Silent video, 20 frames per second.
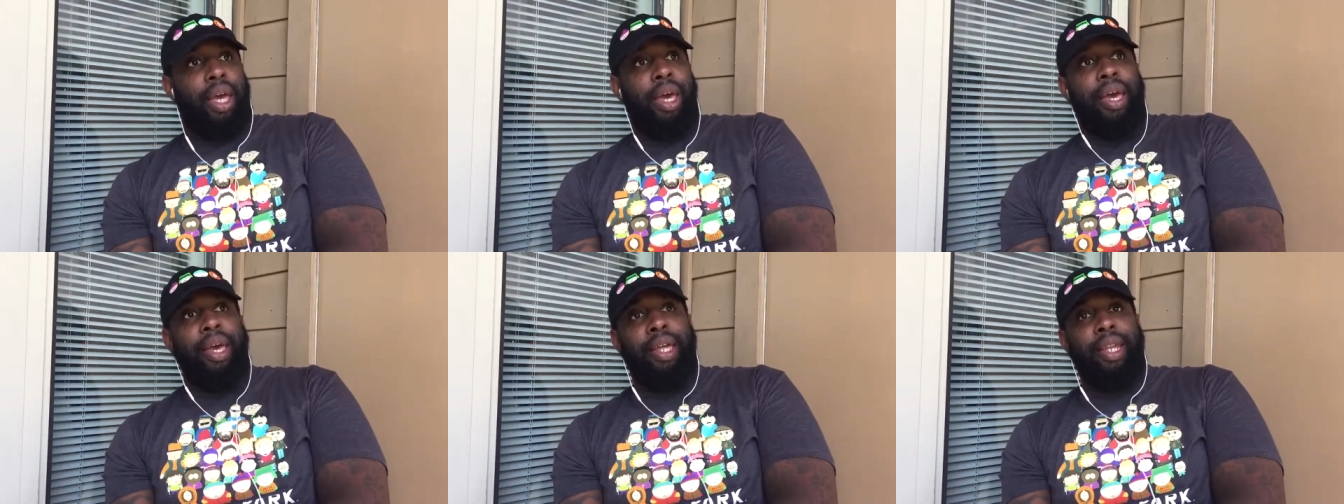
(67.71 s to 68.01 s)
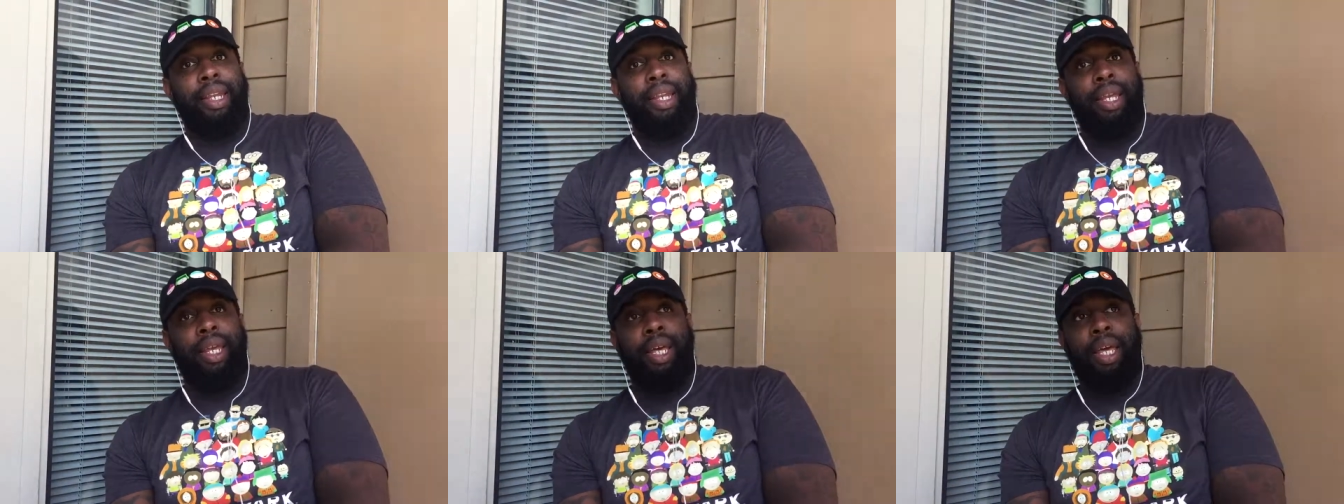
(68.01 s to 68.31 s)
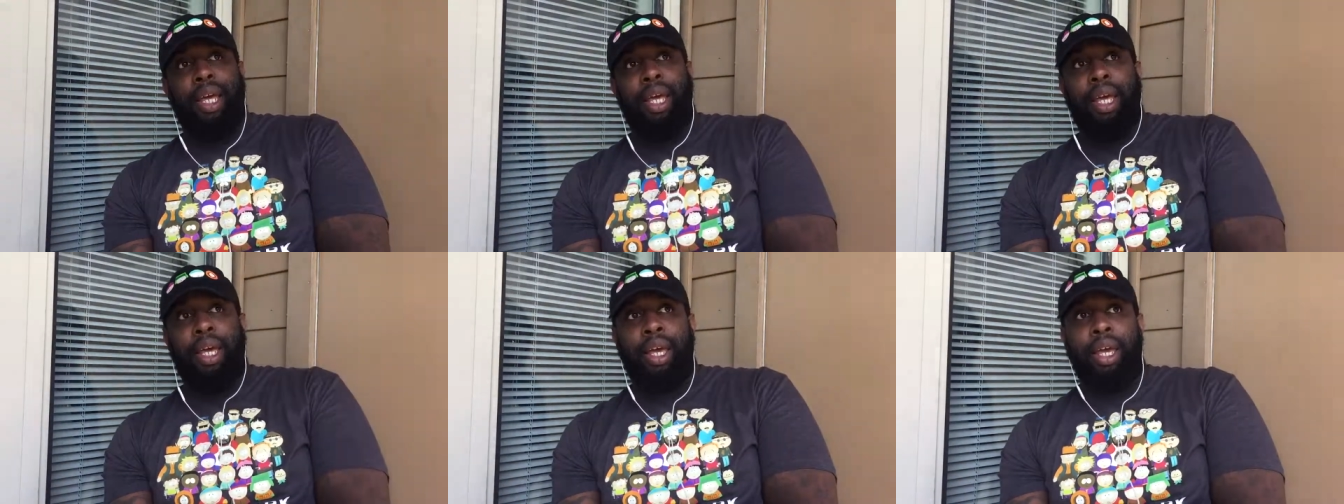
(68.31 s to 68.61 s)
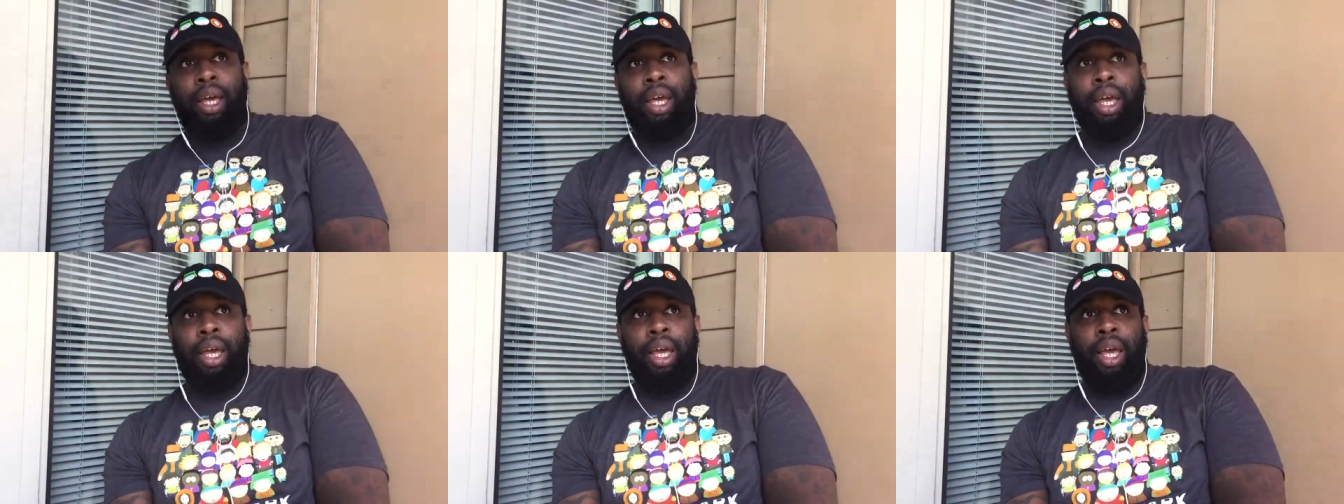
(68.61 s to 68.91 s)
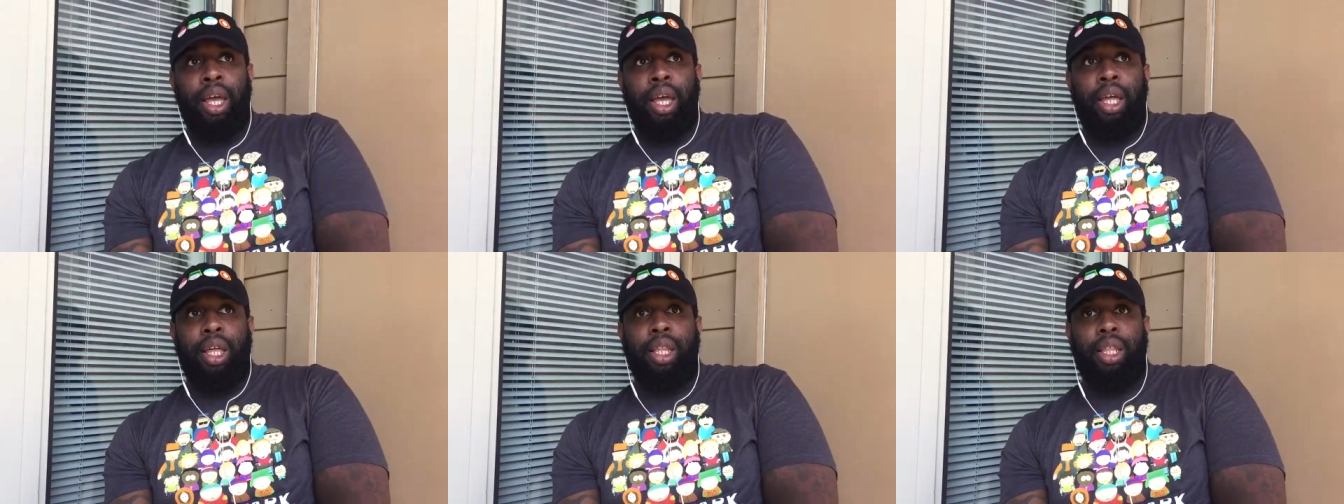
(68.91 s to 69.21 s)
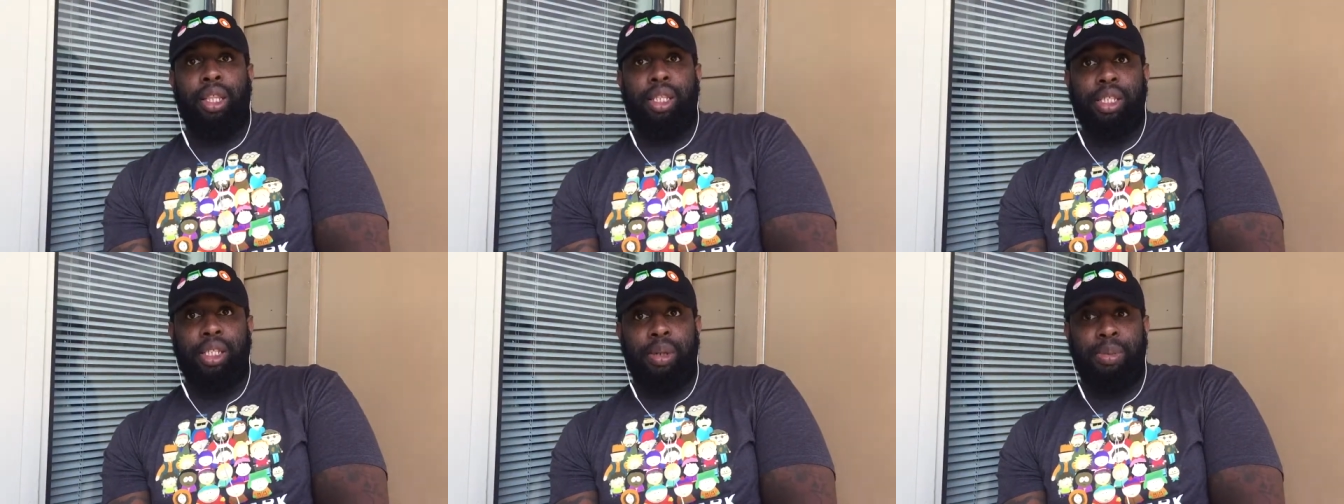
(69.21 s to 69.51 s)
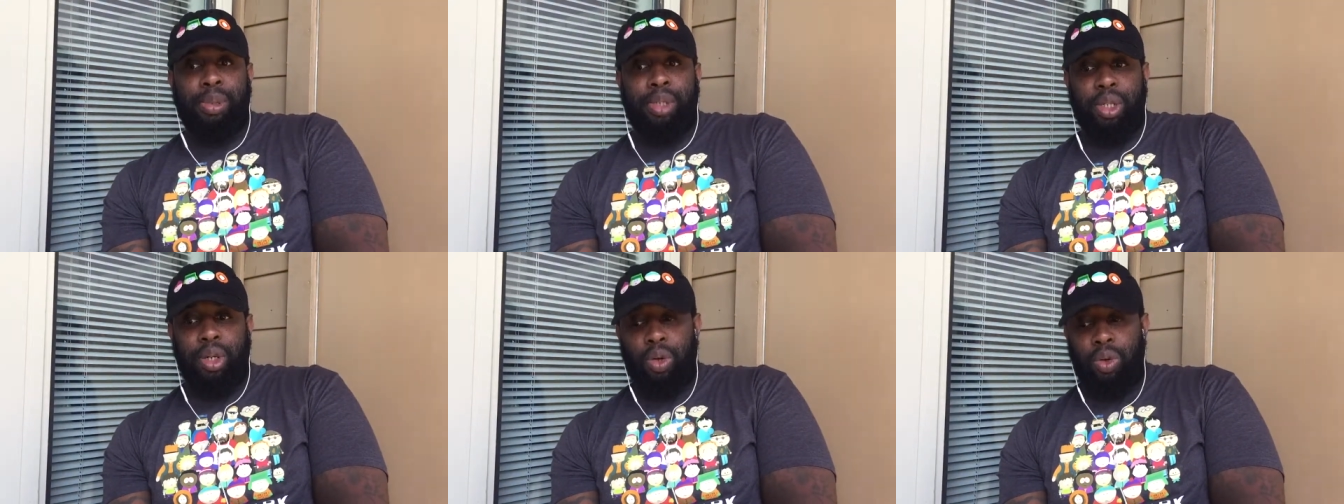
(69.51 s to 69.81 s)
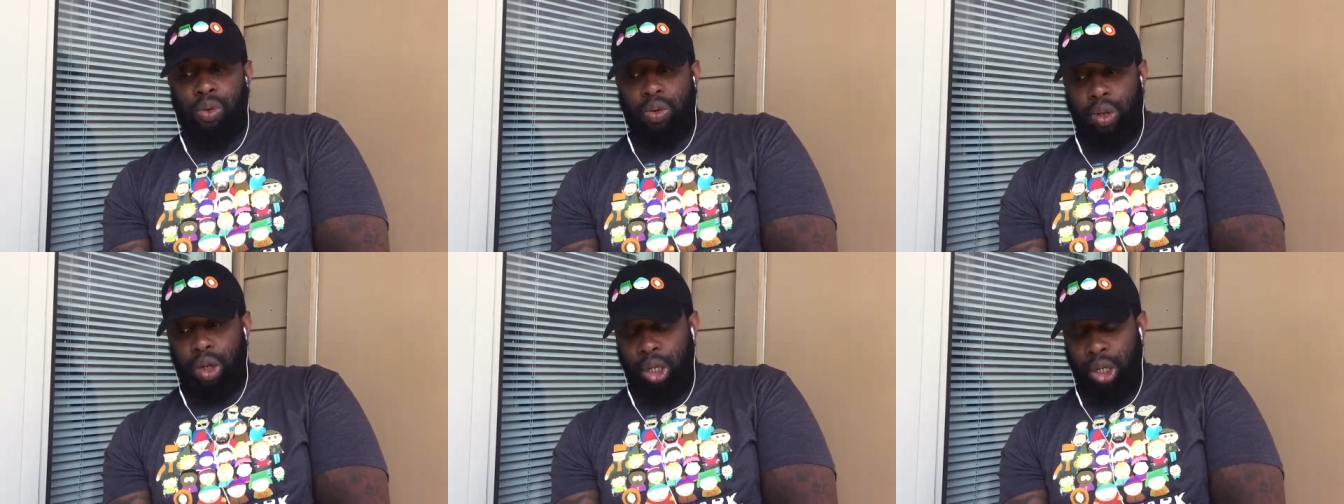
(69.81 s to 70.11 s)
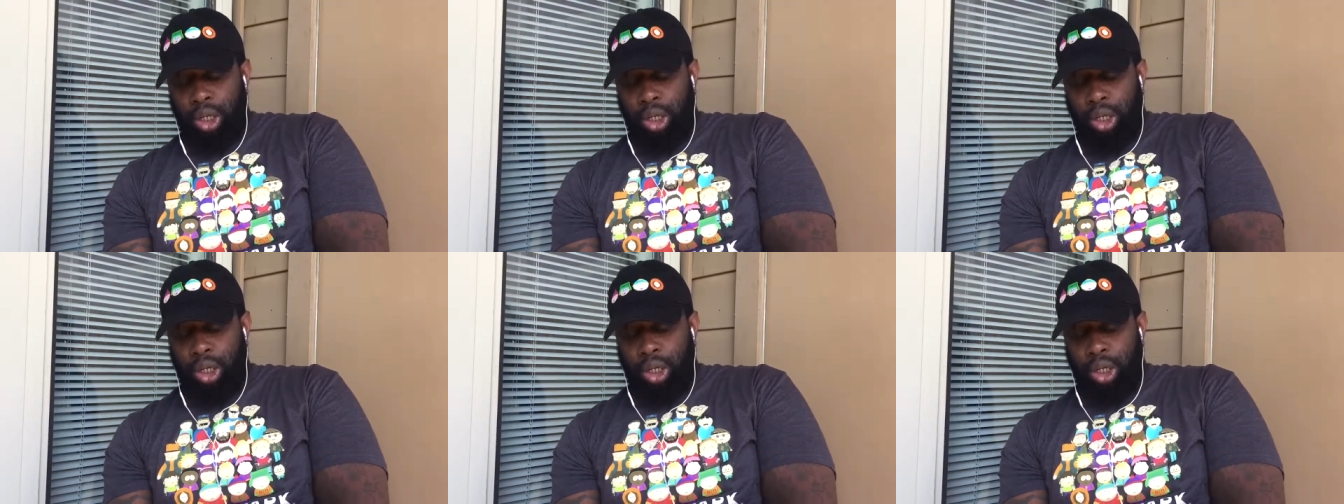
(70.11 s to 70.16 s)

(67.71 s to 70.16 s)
And this episode,